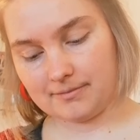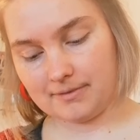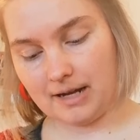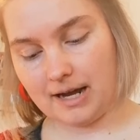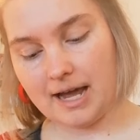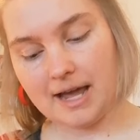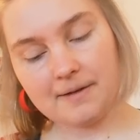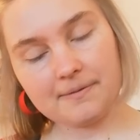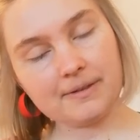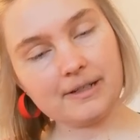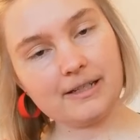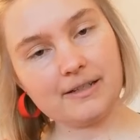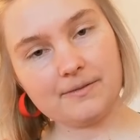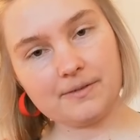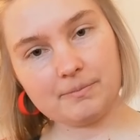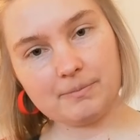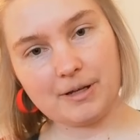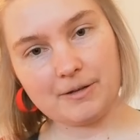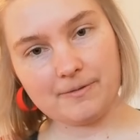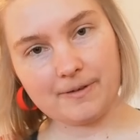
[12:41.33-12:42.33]
I haven't
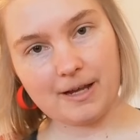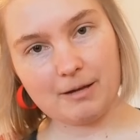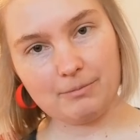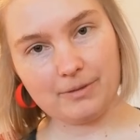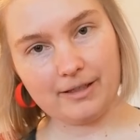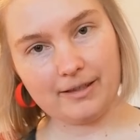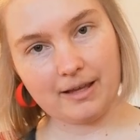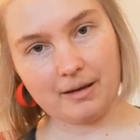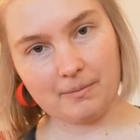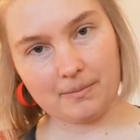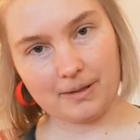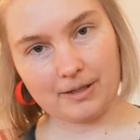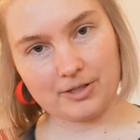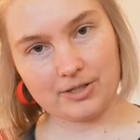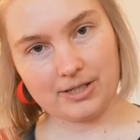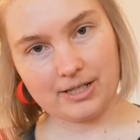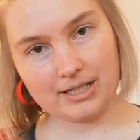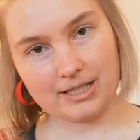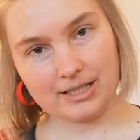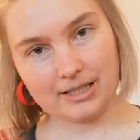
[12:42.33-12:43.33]
given my family that much
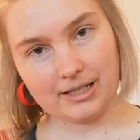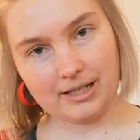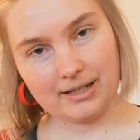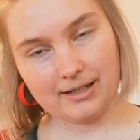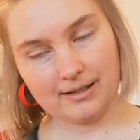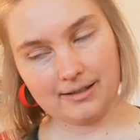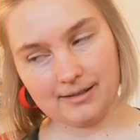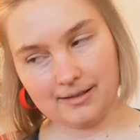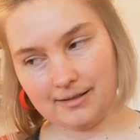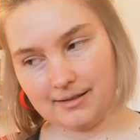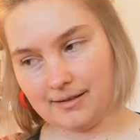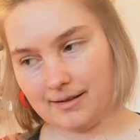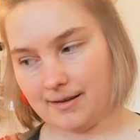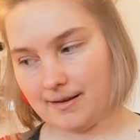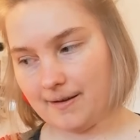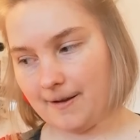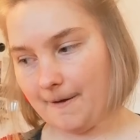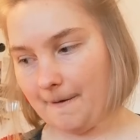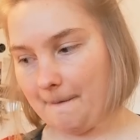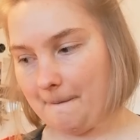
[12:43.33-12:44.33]
knitting yet,
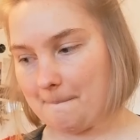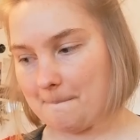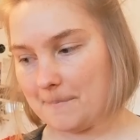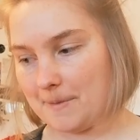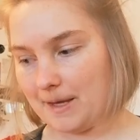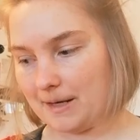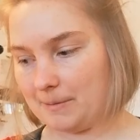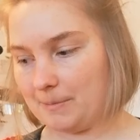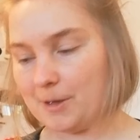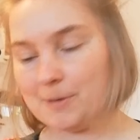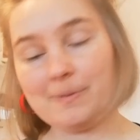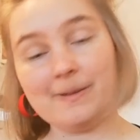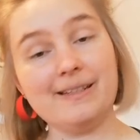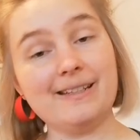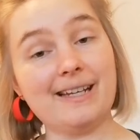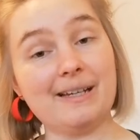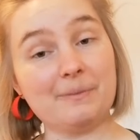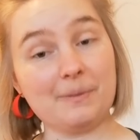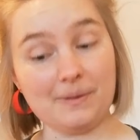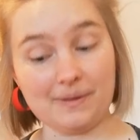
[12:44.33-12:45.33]
and I'm hoping
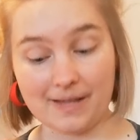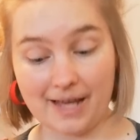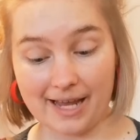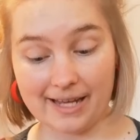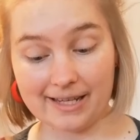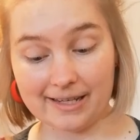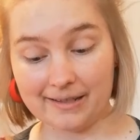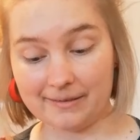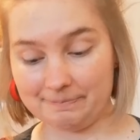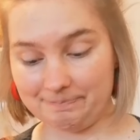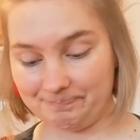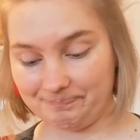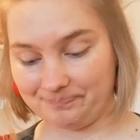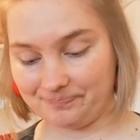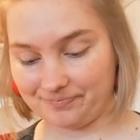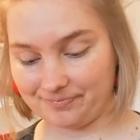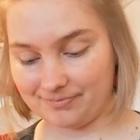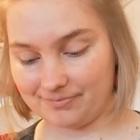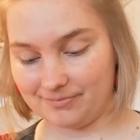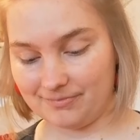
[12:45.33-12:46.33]
Dad will like it.
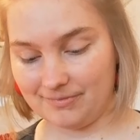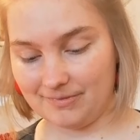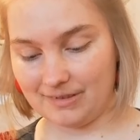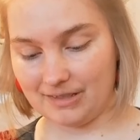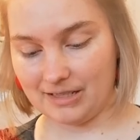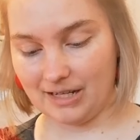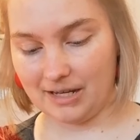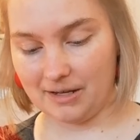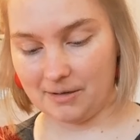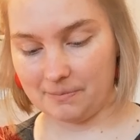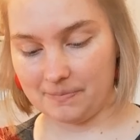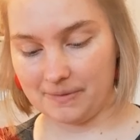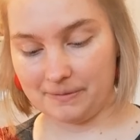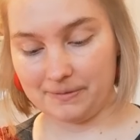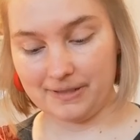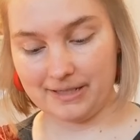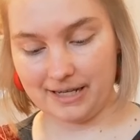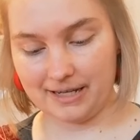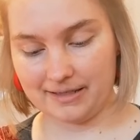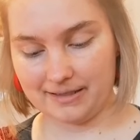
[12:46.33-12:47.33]
If
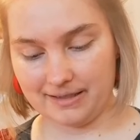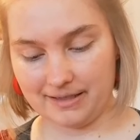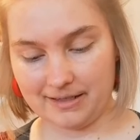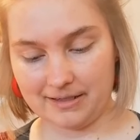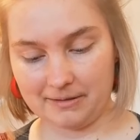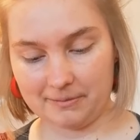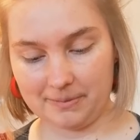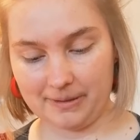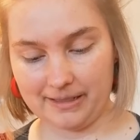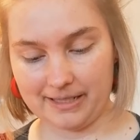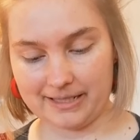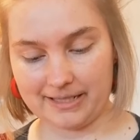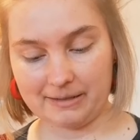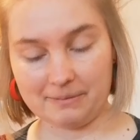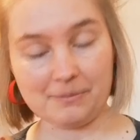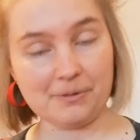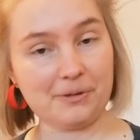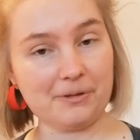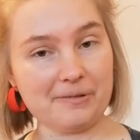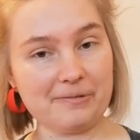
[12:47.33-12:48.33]
he does, then I'll be
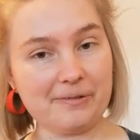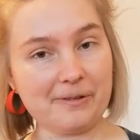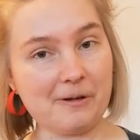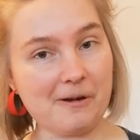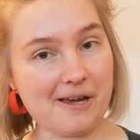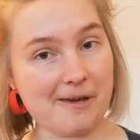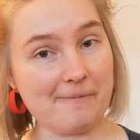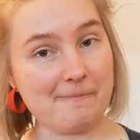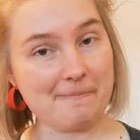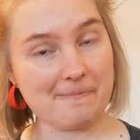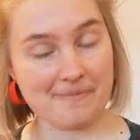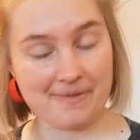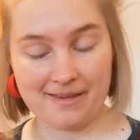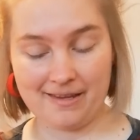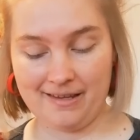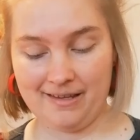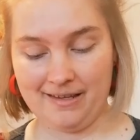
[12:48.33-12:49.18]
knitting more for him.